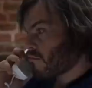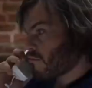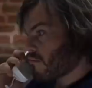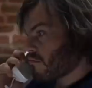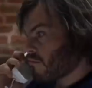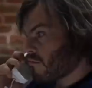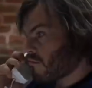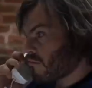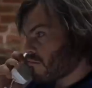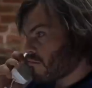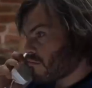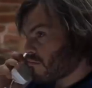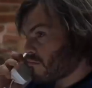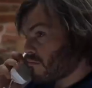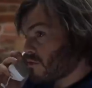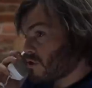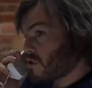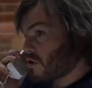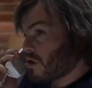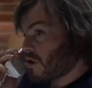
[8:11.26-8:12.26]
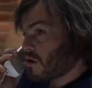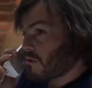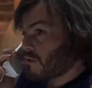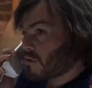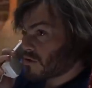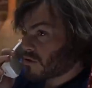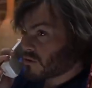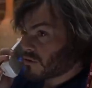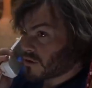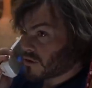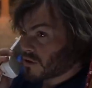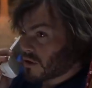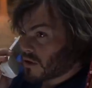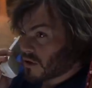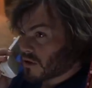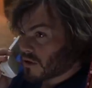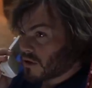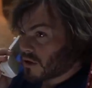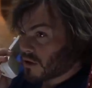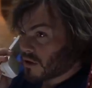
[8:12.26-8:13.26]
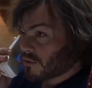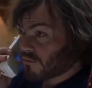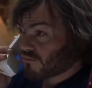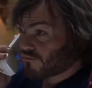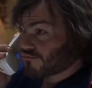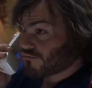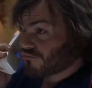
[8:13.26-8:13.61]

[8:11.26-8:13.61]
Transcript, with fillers: Mm-hmm. So how much are we talking here?